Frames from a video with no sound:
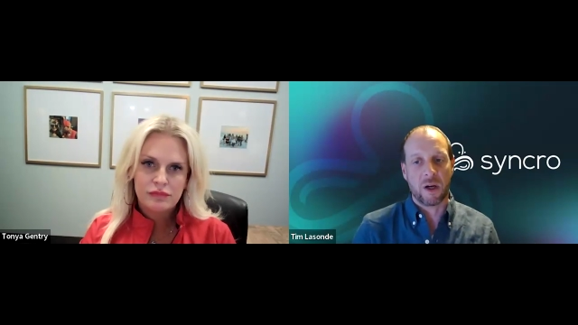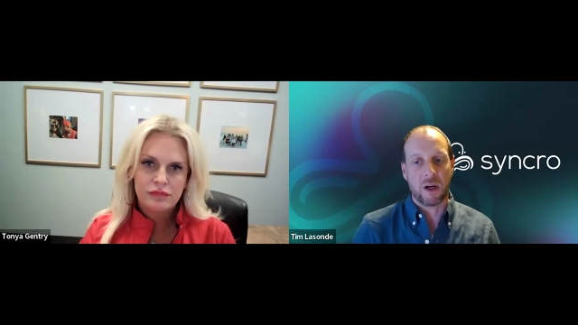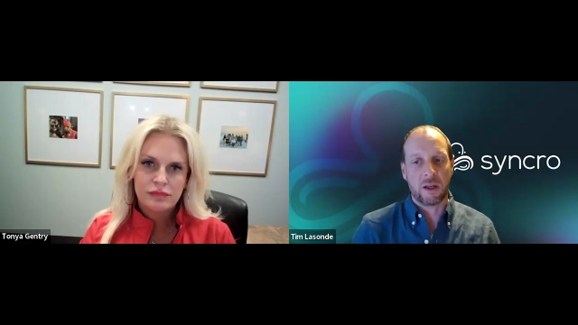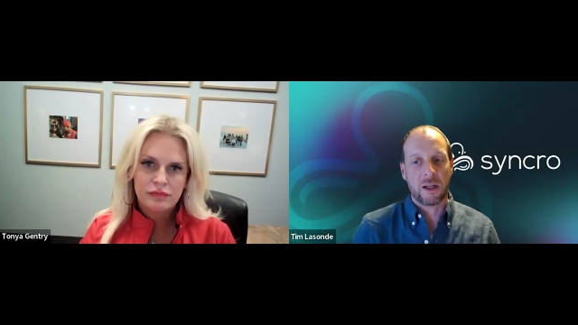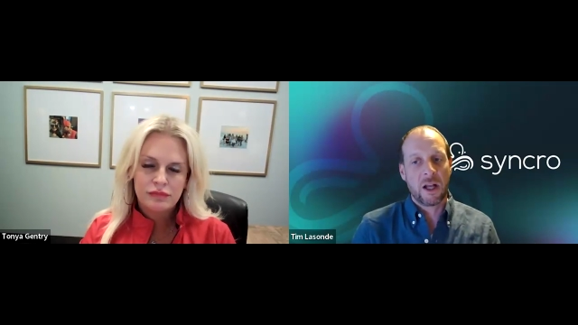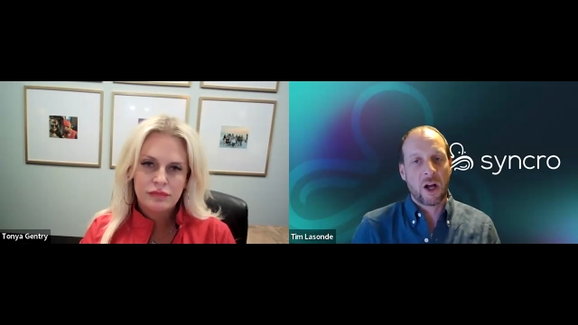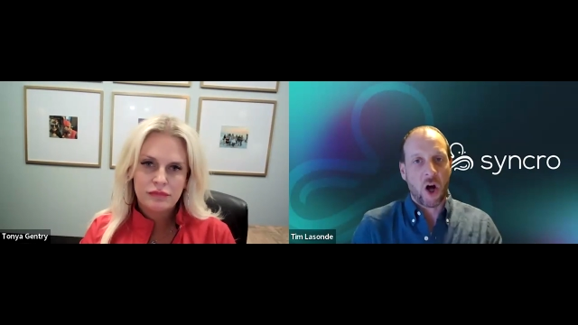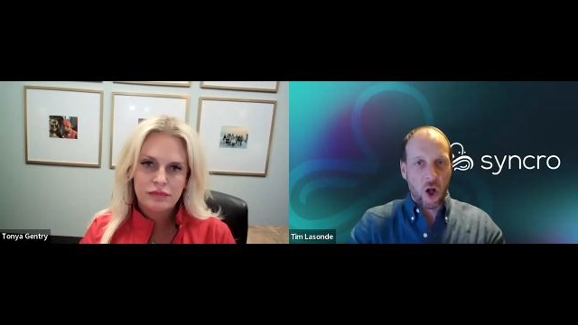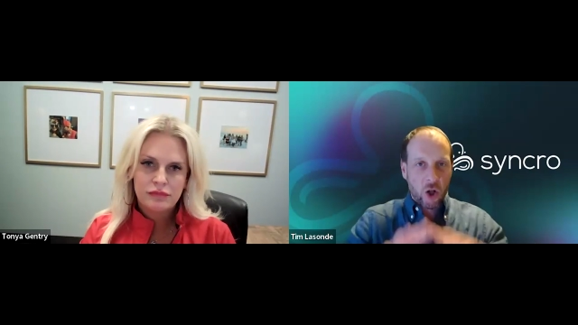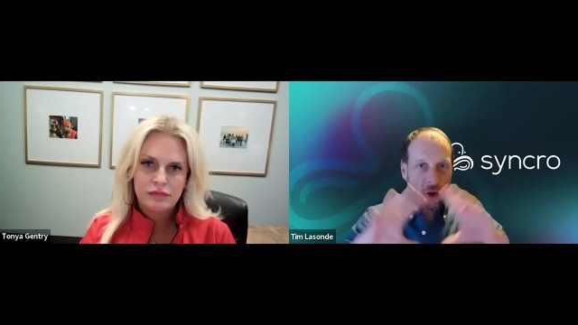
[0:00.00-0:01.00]
Speaker 1: but
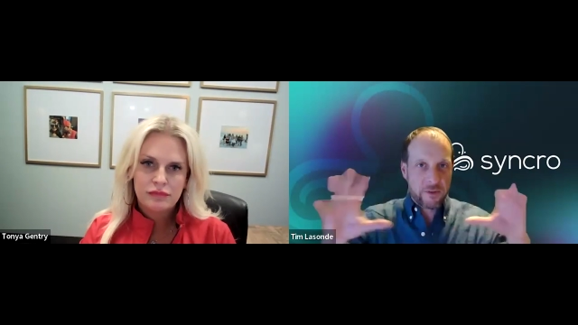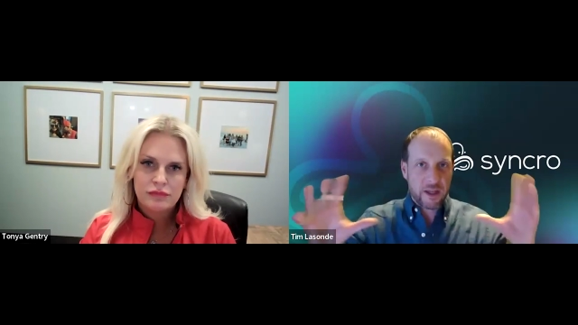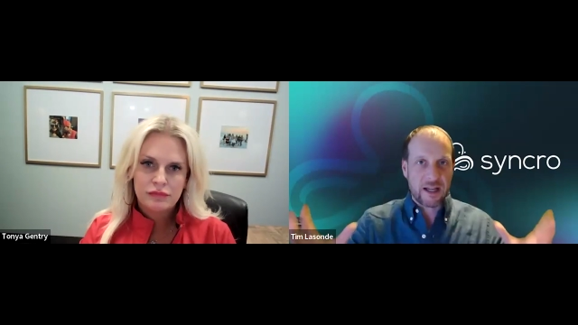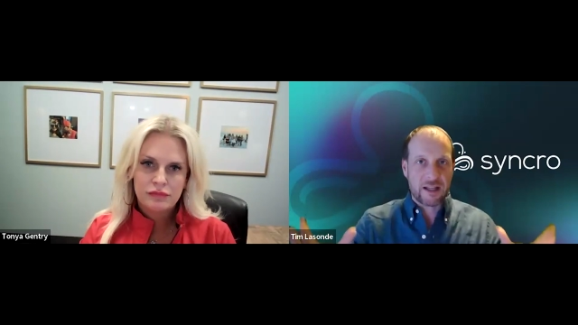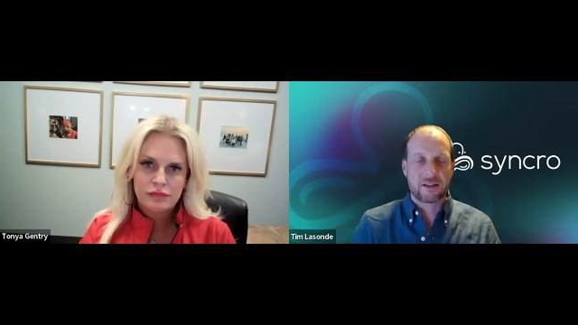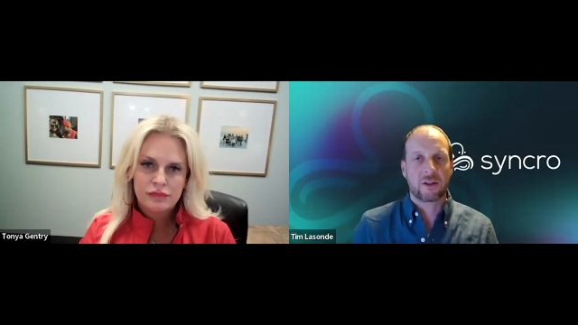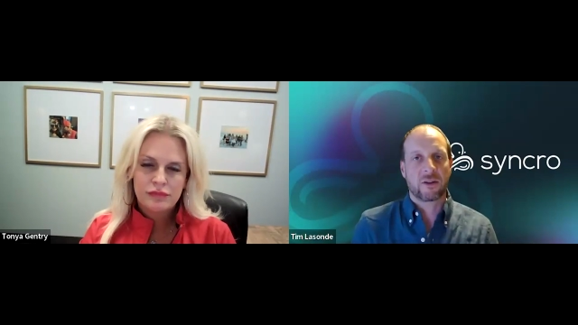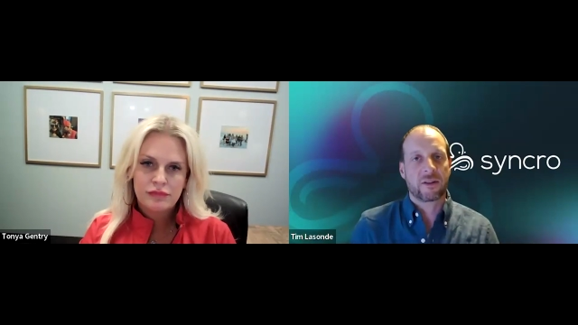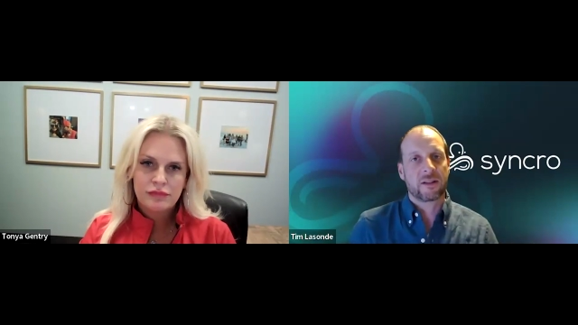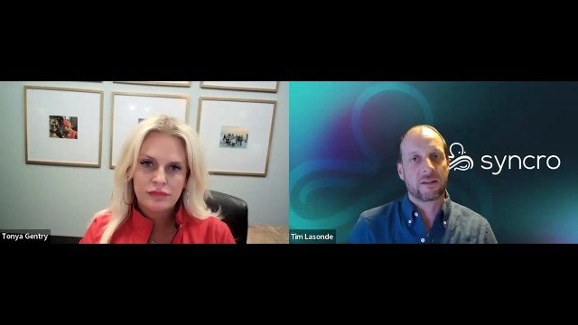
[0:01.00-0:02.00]
all of the
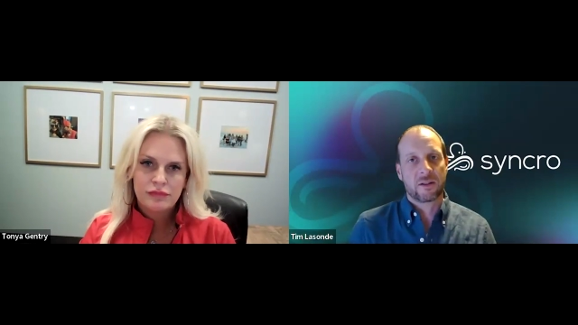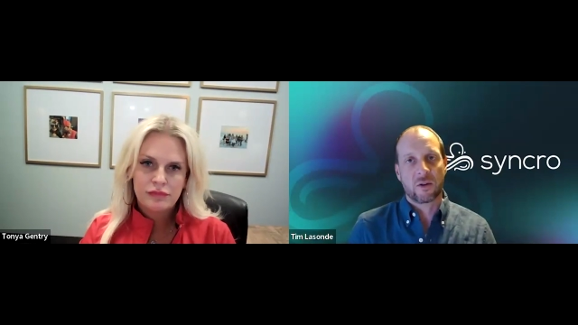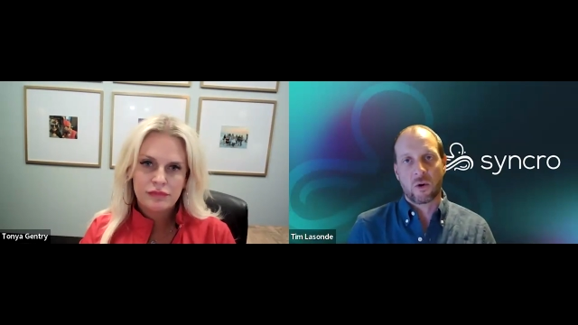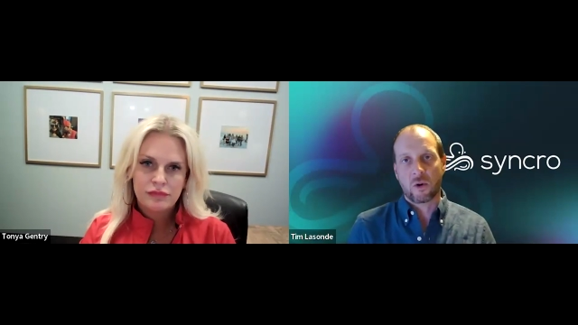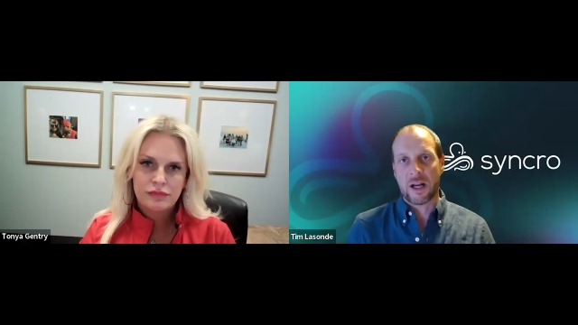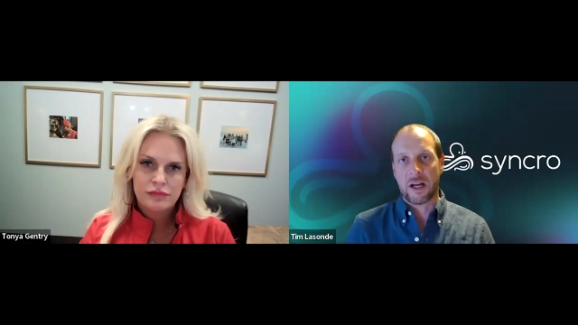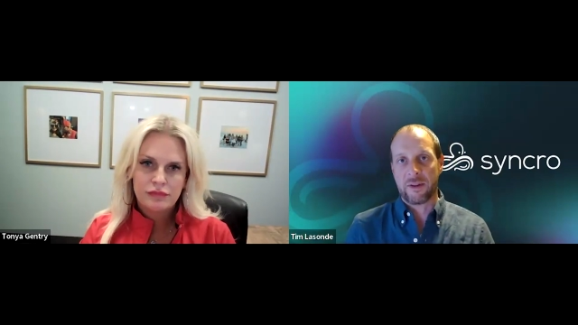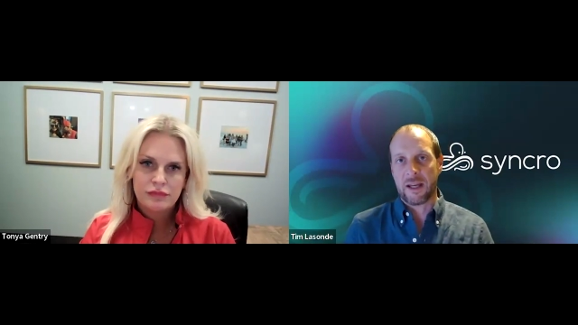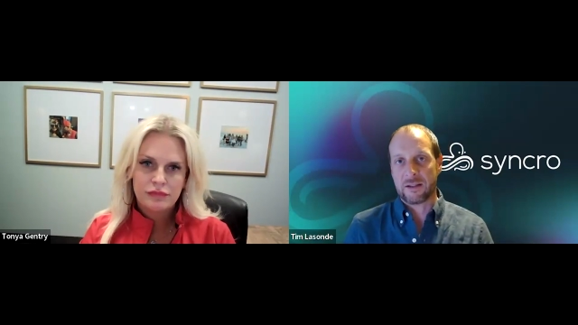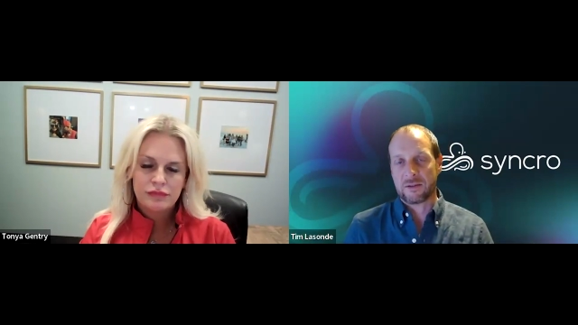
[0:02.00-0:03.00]
ancillary things that go
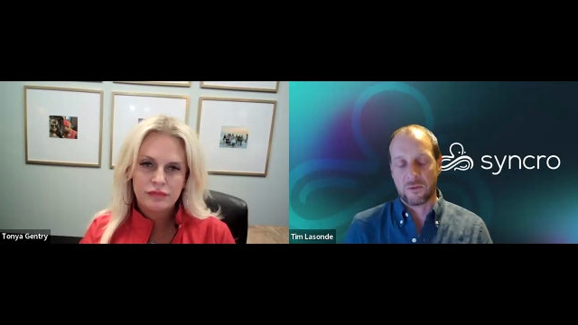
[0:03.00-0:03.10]
around that.